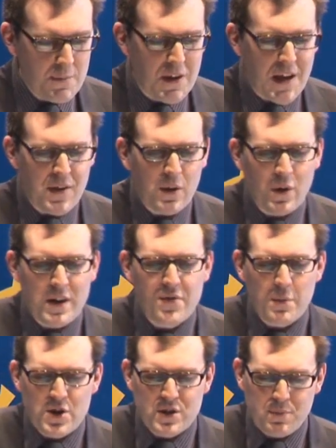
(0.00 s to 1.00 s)
But I think one of
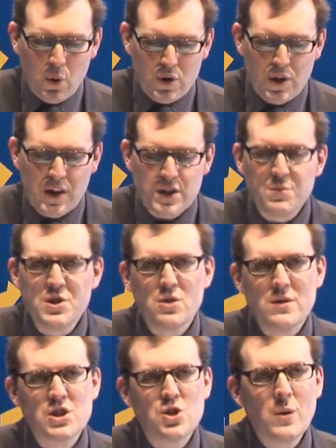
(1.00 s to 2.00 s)
the most important things we
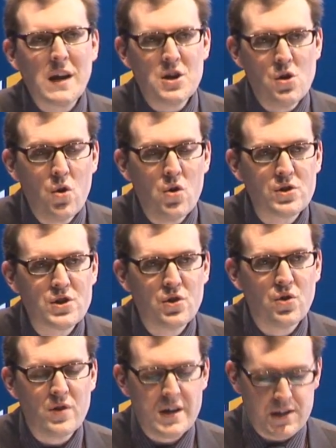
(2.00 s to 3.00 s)
do is to ignore
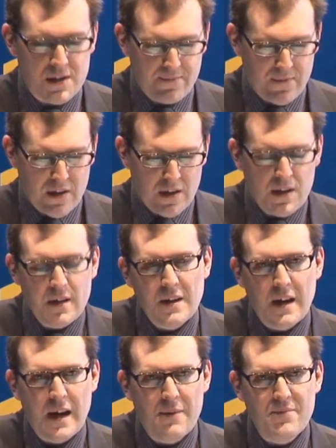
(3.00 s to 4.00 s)
stories.
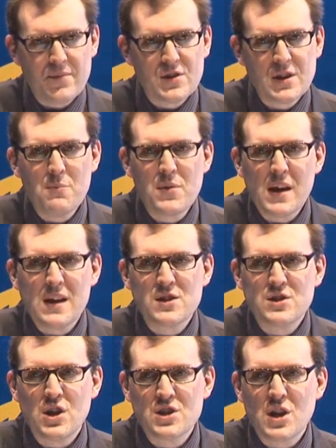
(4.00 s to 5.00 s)
Some
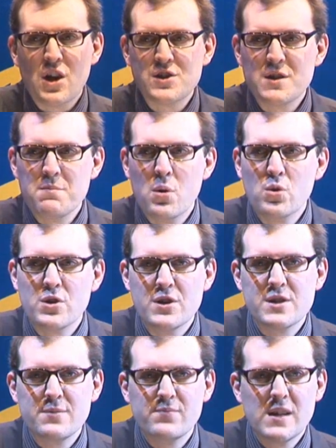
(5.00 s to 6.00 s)
things just aren't
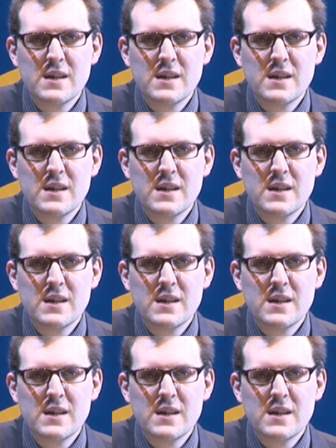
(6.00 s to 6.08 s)
important.